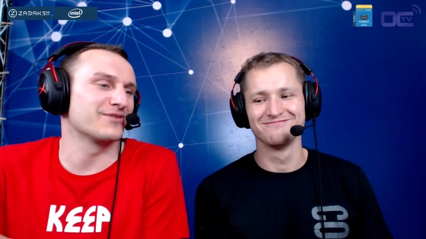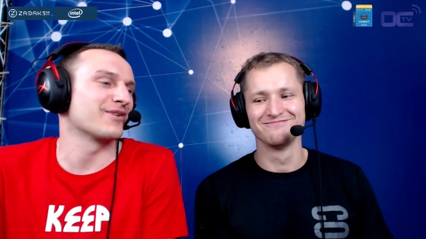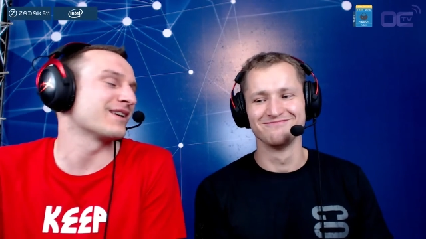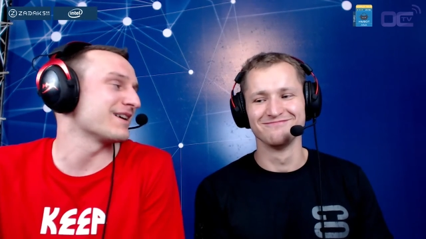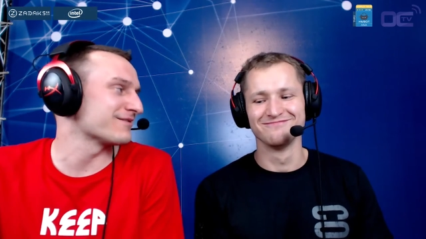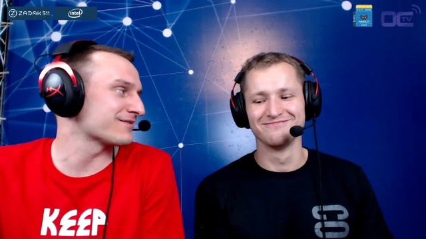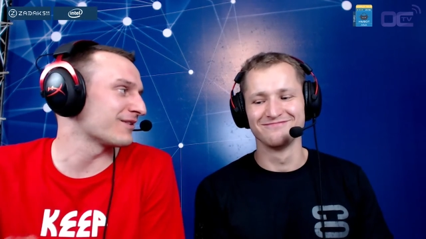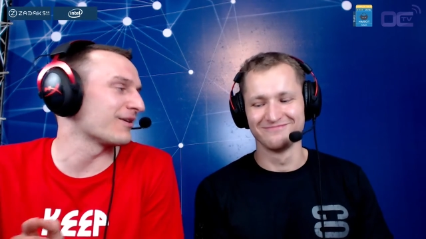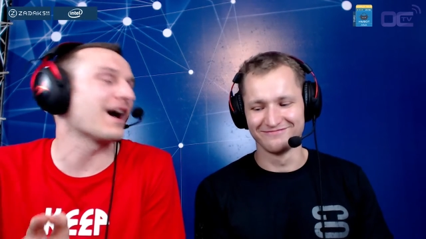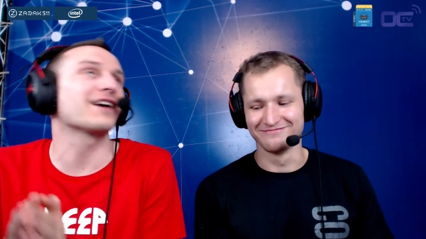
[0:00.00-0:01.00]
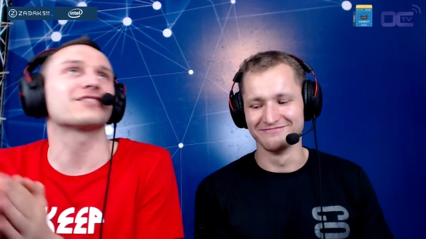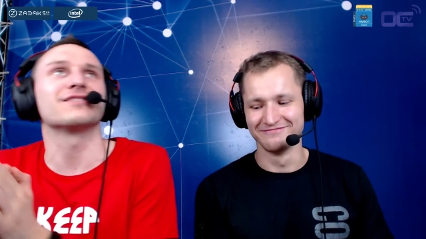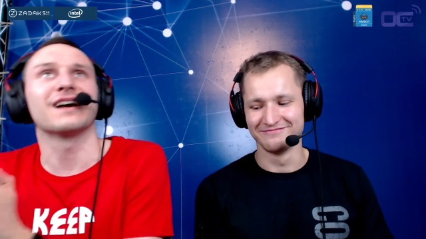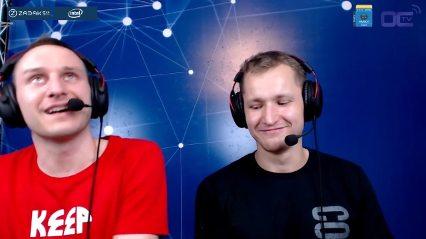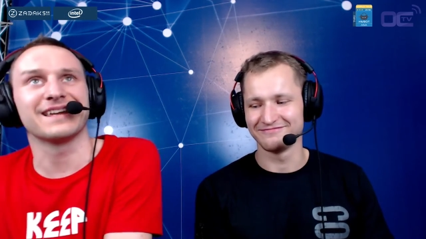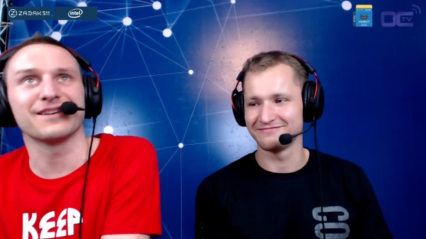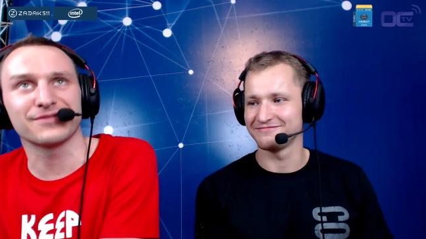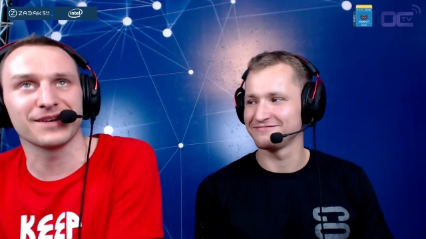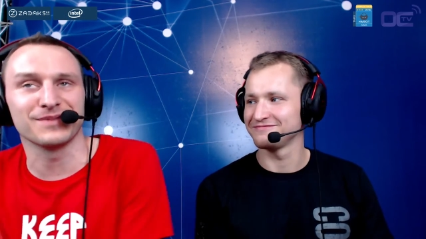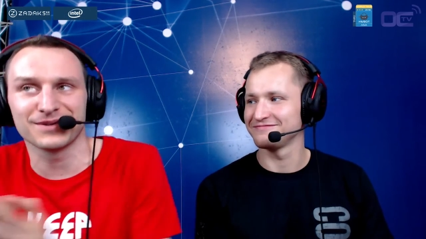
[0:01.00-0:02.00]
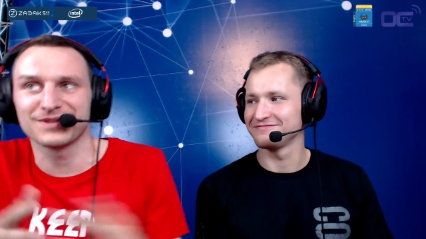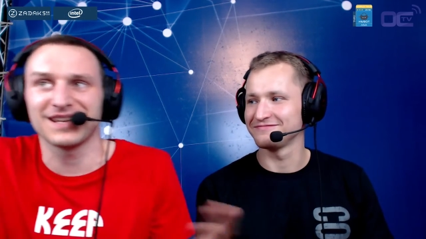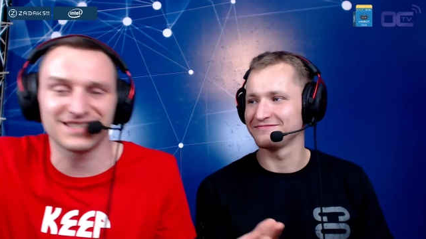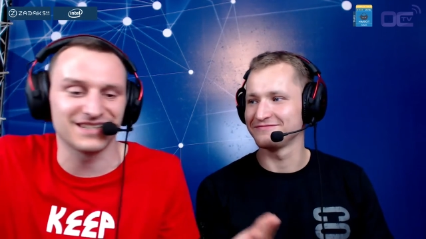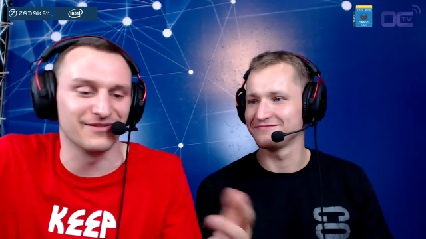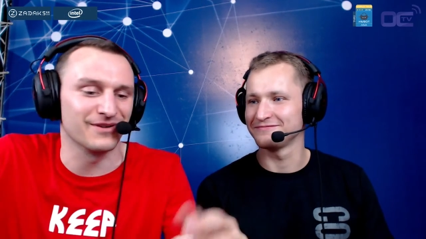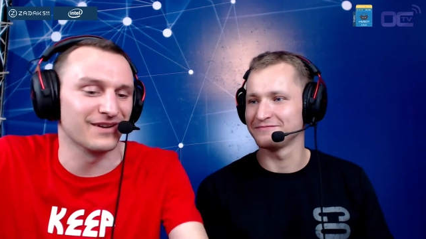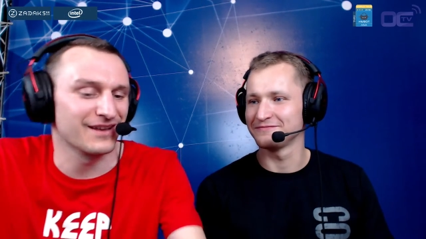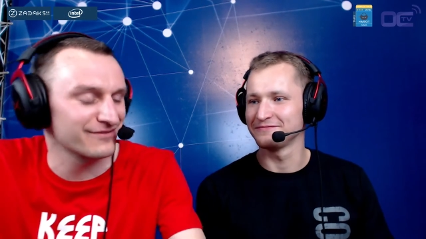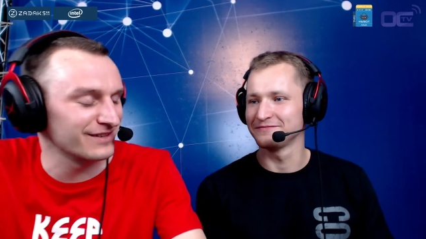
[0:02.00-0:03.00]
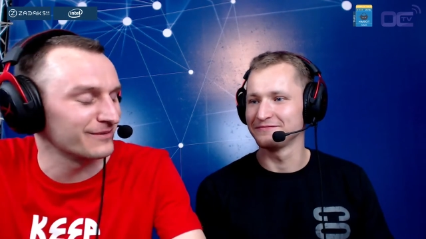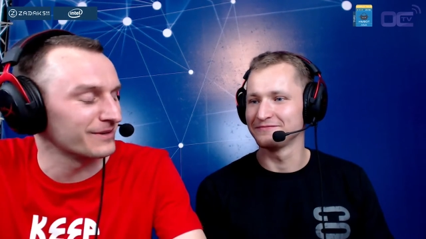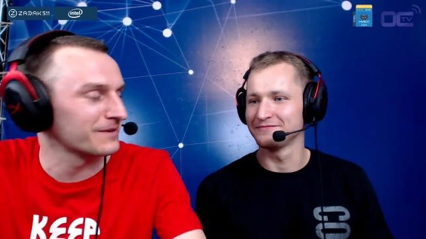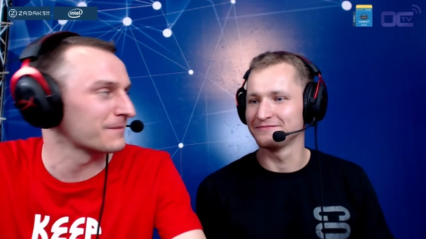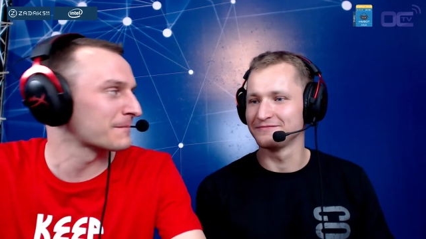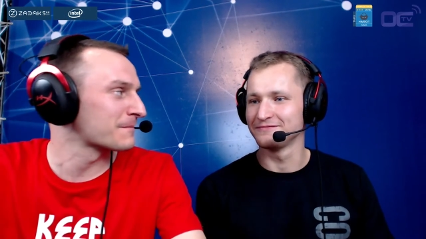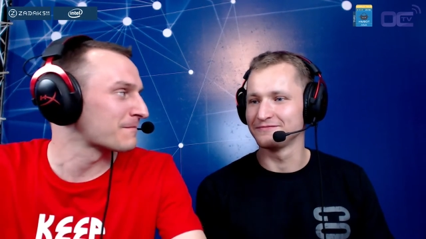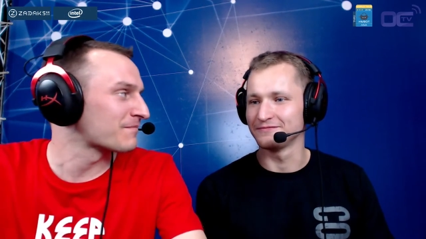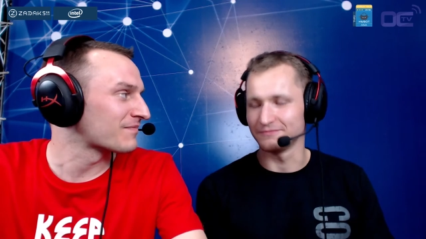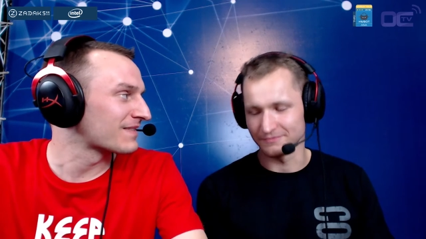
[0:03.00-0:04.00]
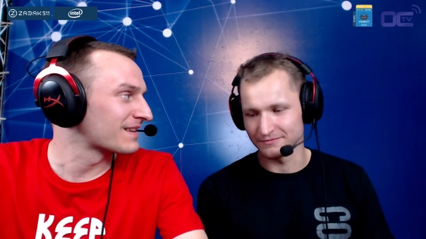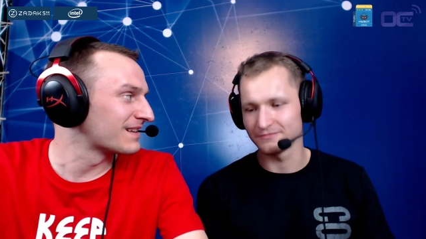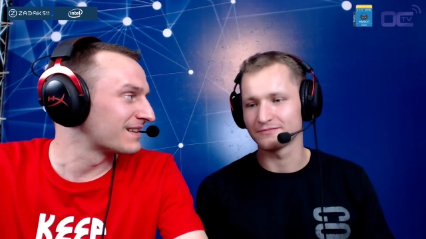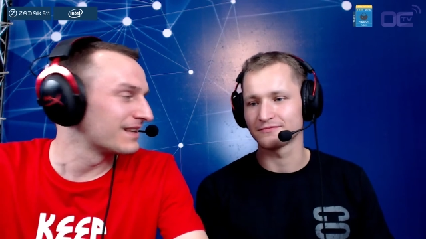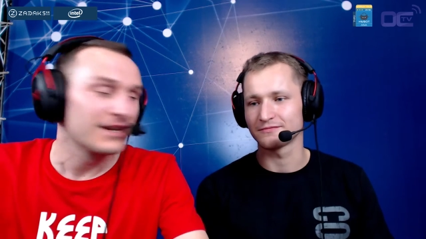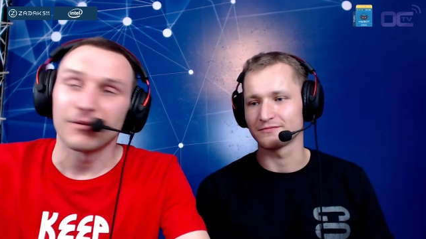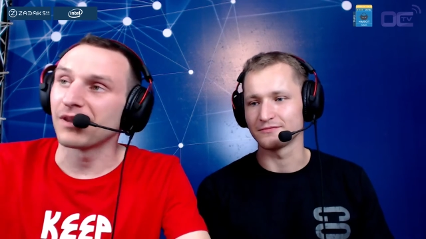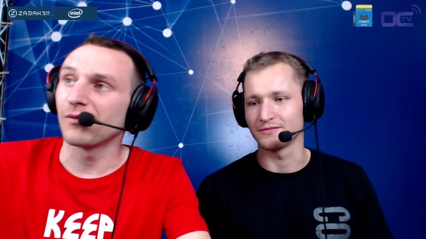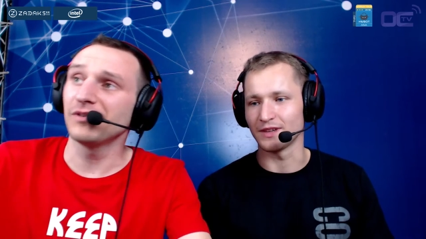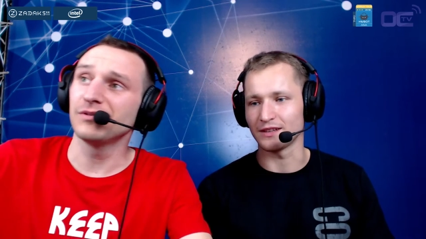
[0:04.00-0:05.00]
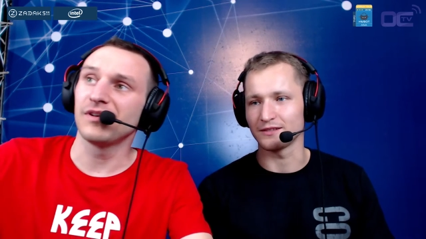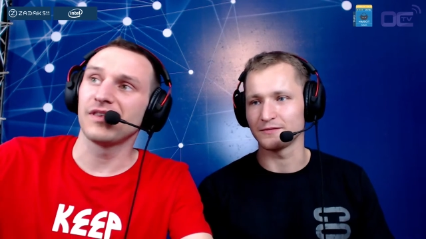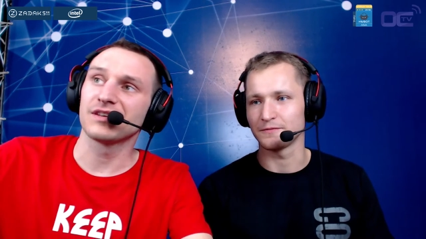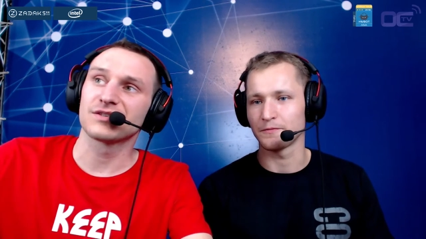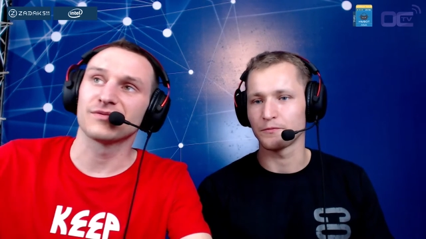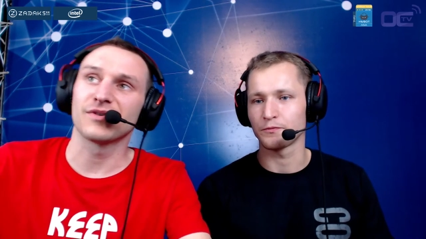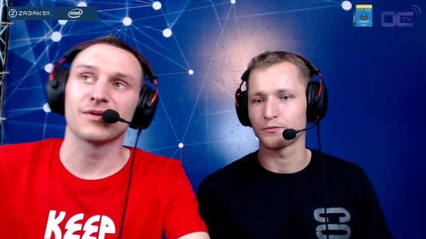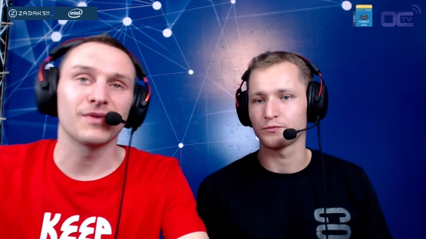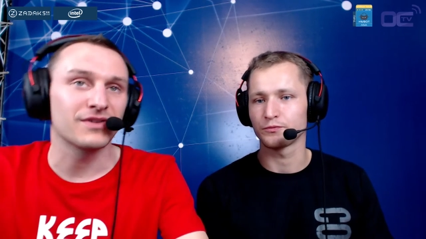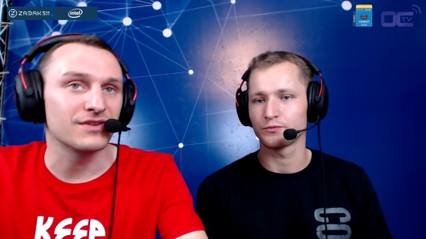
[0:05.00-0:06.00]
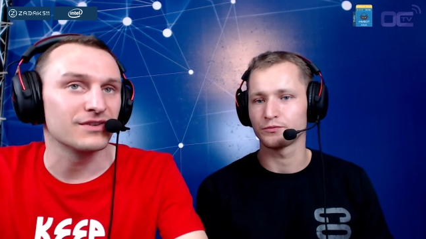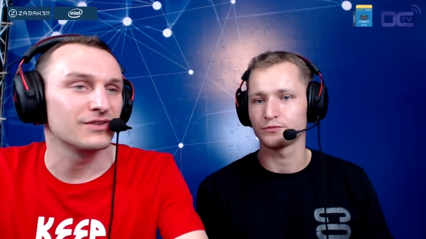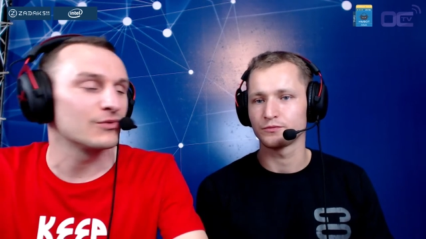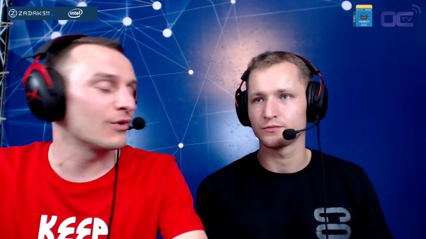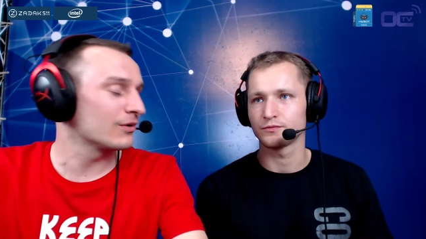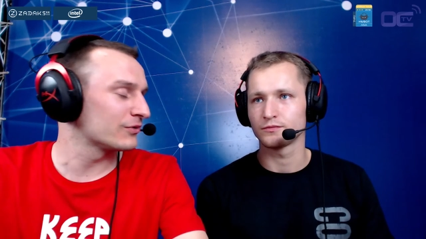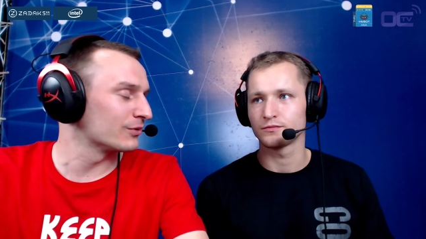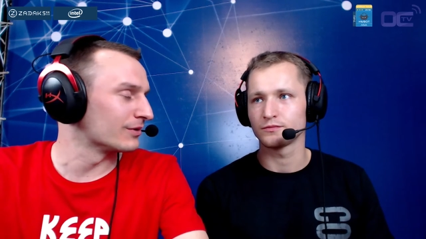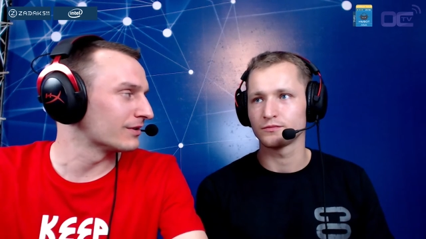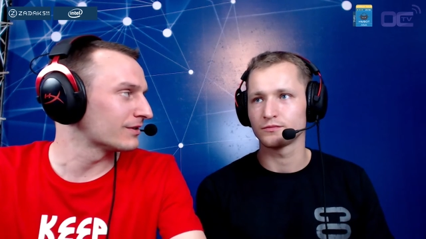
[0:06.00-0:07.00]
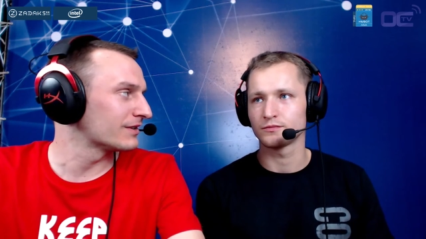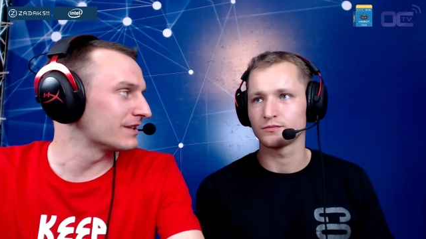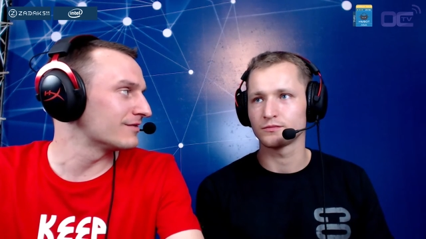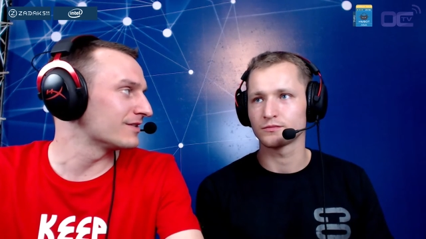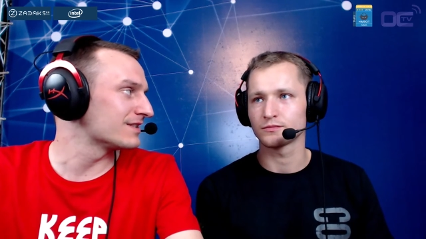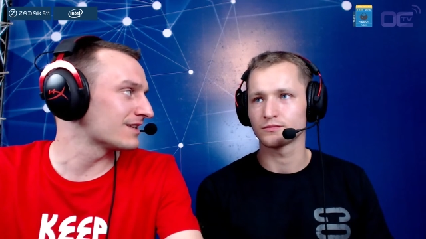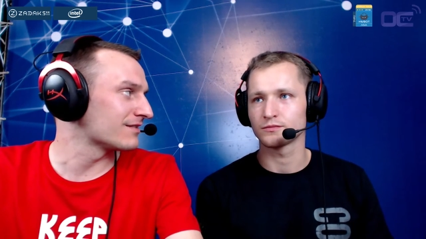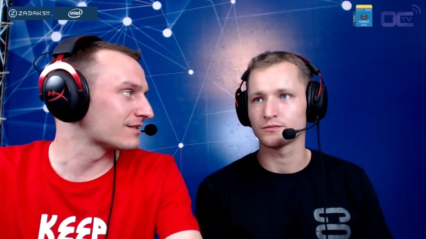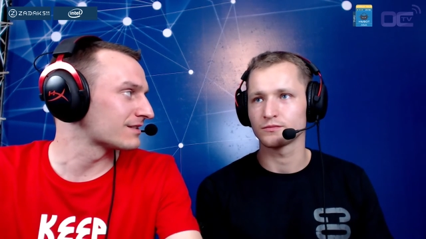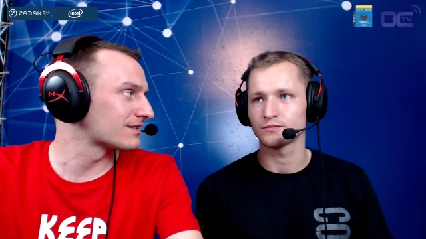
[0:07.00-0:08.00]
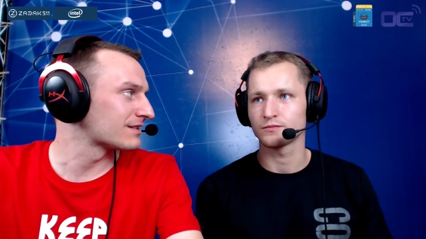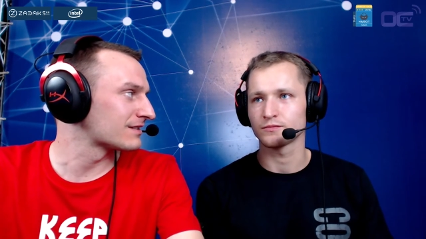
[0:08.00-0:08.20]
Speaker 1: in real life, or mm. actually AFK because that's still real life anyway. Well, what do uh, you think so far about the the world tour, the event itself?